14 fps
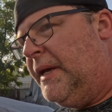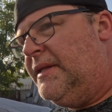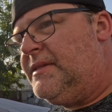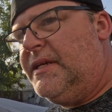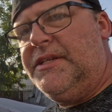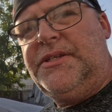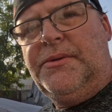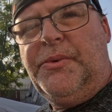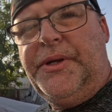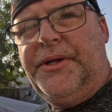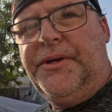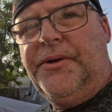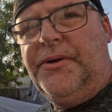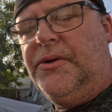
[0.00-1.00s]
pay attention
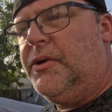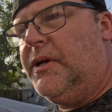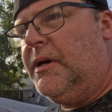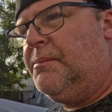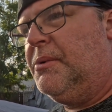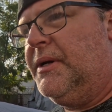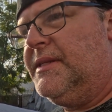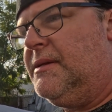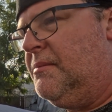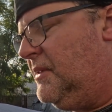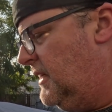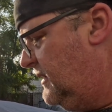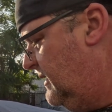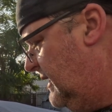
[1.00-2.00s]
when you're going to upgrade
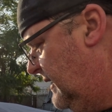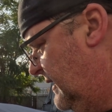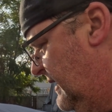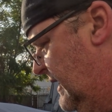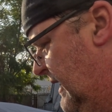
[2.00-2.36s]
something like that.